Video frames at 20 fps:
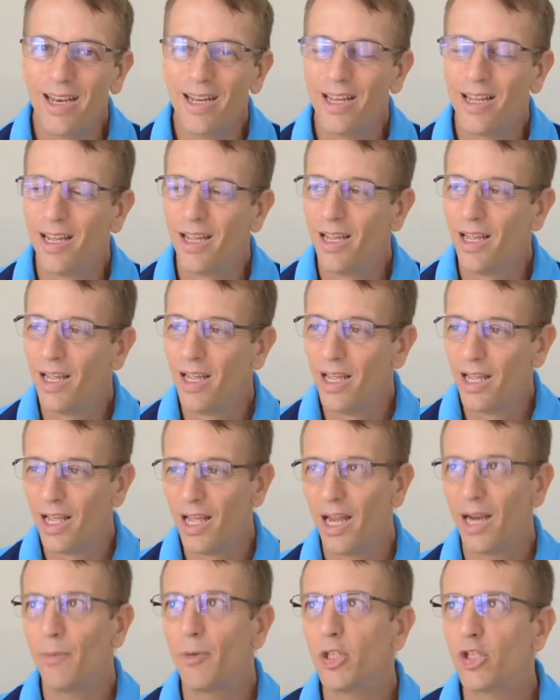And
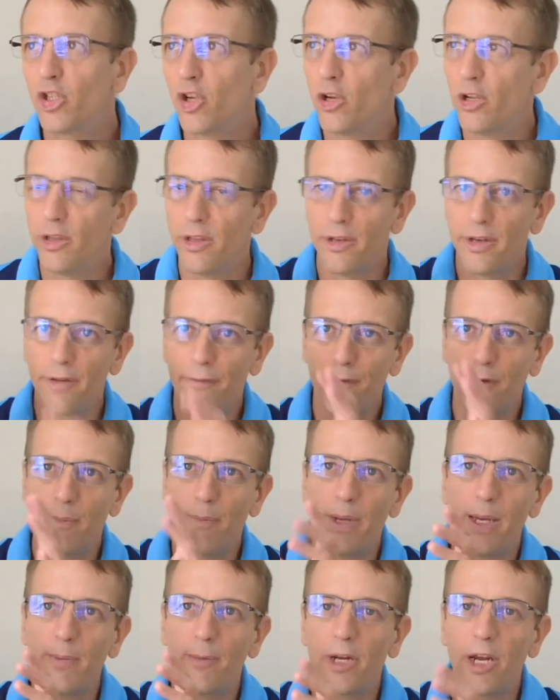I'm going to show you the
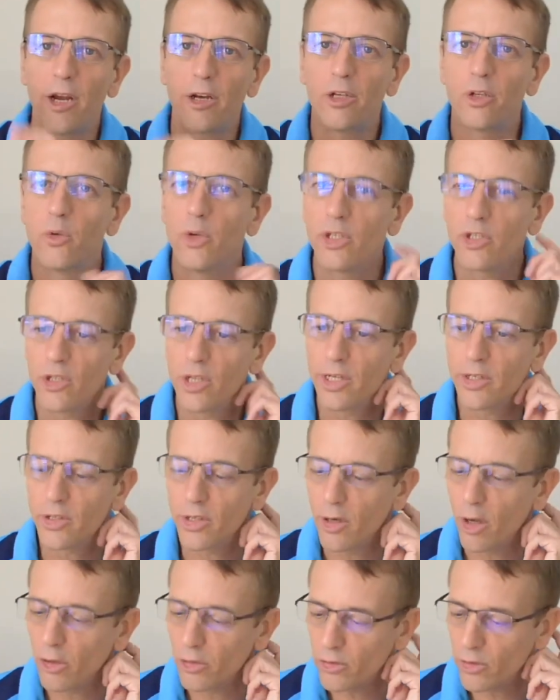different beam characteristics
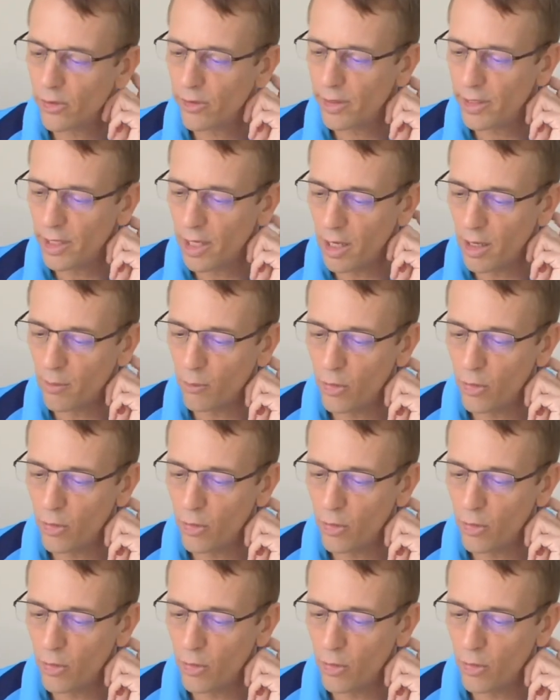and also the